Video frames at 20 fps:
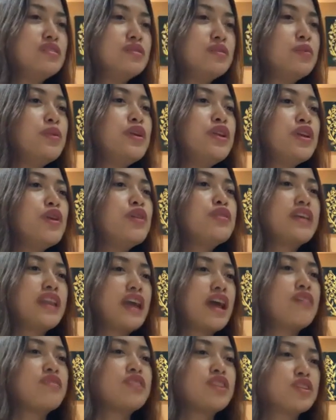We know that
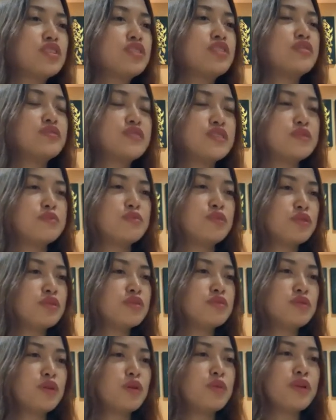having curves is
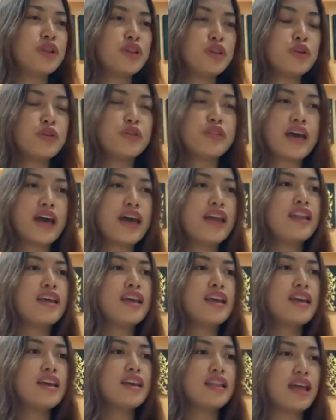beautiful. We know that
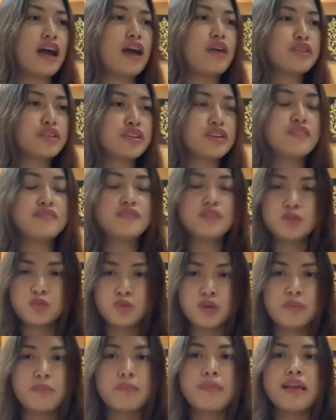our curves is
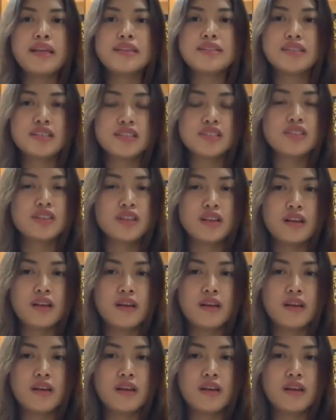what makes us